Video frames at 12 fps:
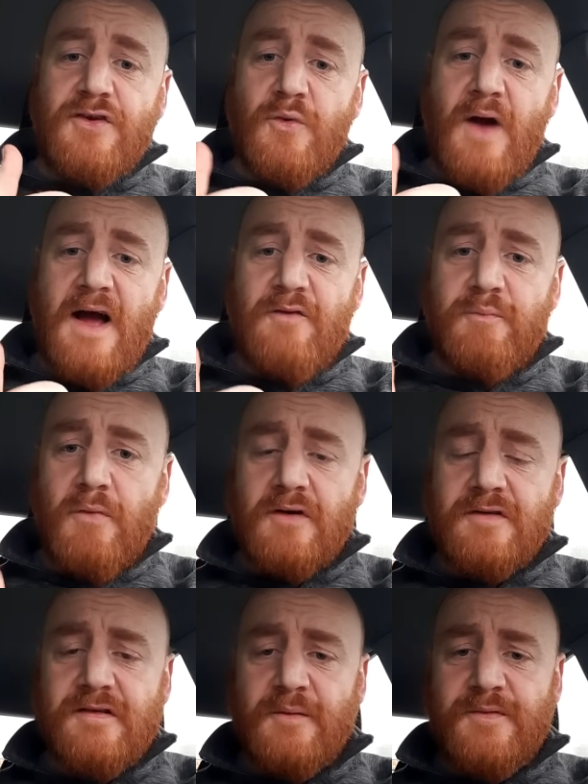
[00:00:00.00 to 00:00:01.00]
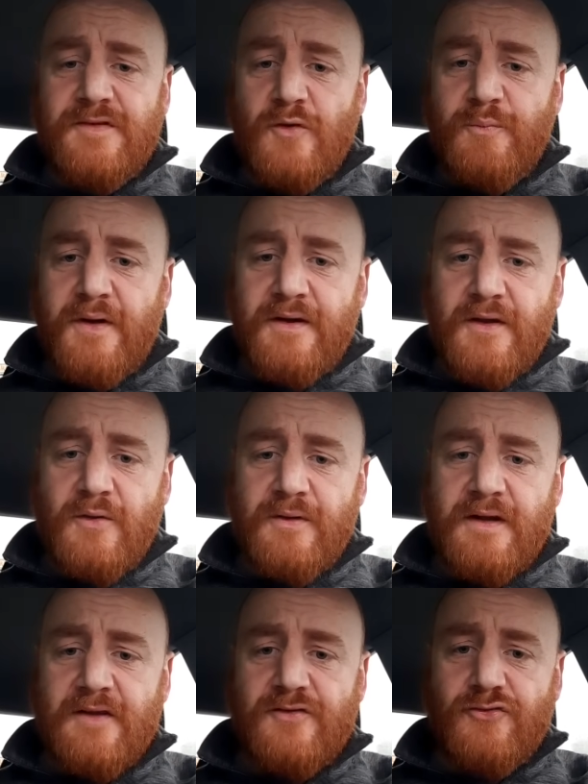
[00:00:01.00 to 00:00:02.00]
you have Muslims who've been
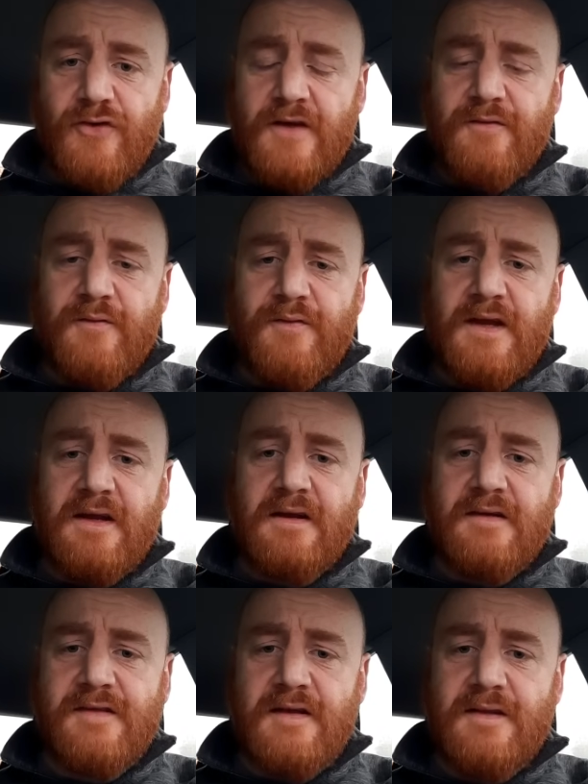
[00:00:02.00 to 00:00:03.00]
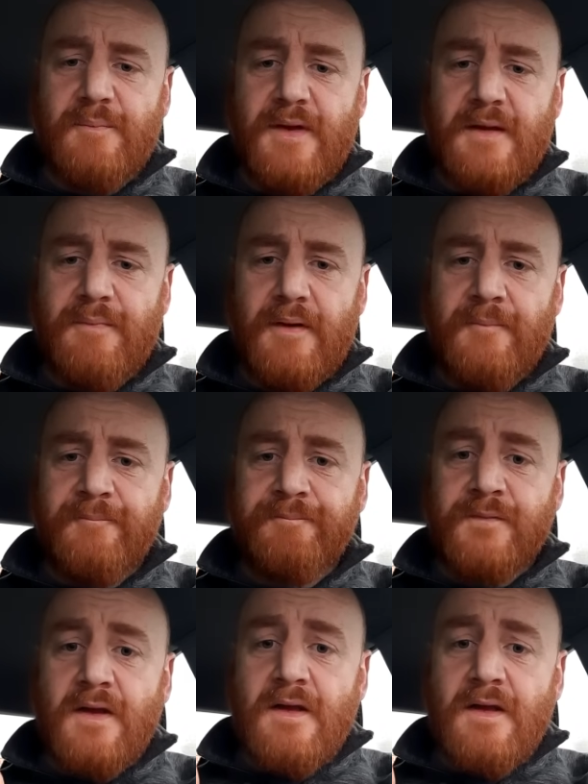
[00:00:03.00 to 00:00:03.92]
doing this, driving vehicles into people.